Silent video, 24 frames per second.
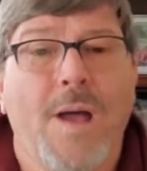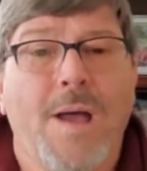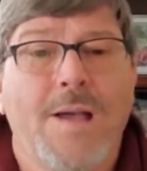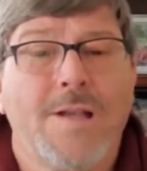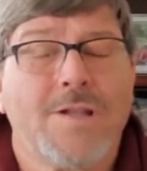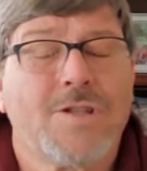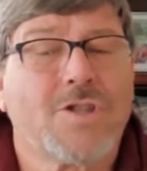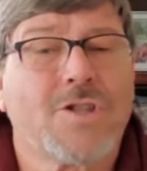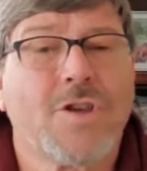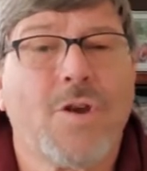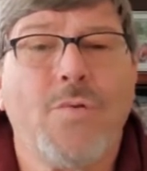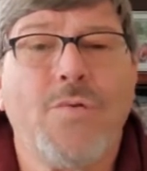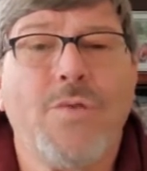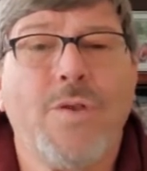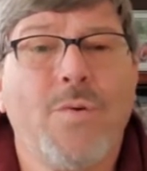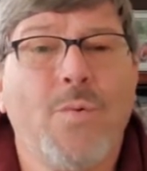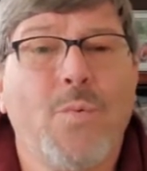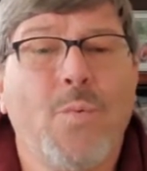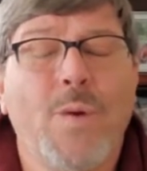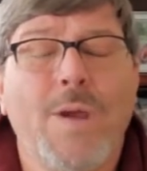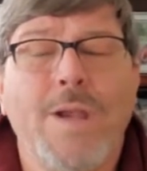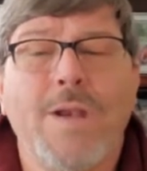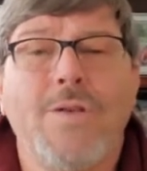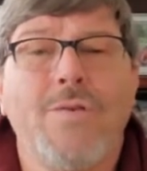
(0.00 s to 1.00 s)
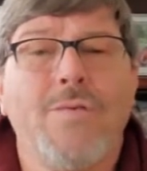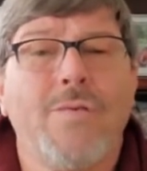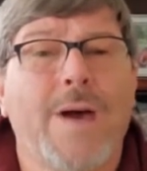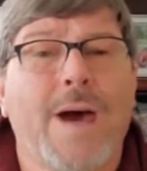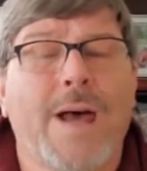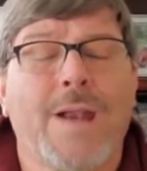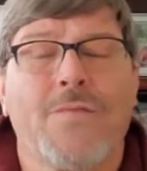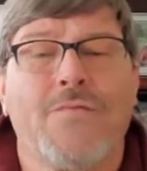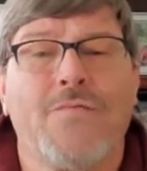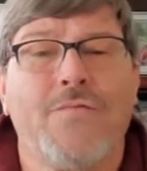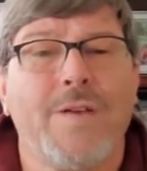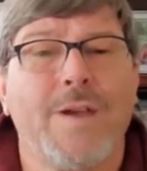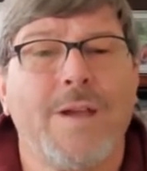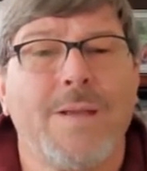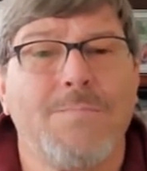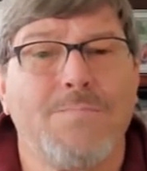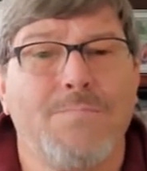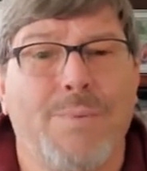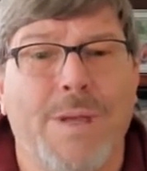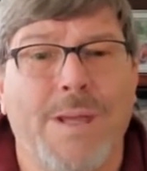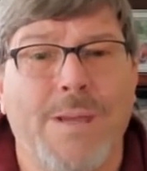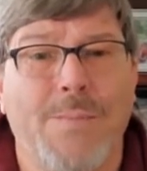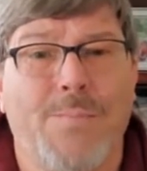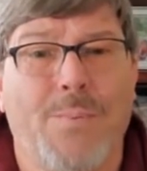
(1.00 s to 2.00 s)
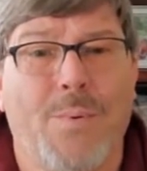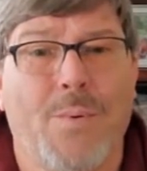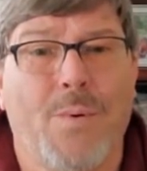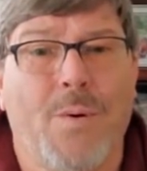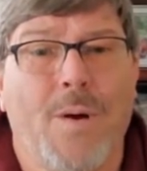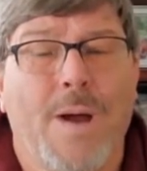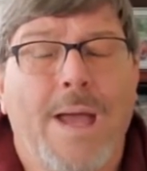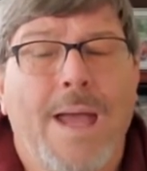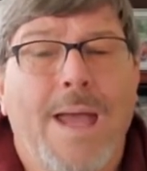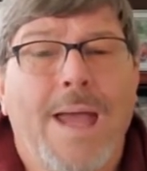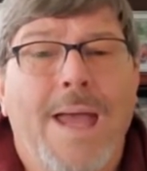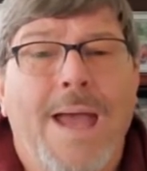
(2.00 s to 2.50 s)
so that we do not offend people.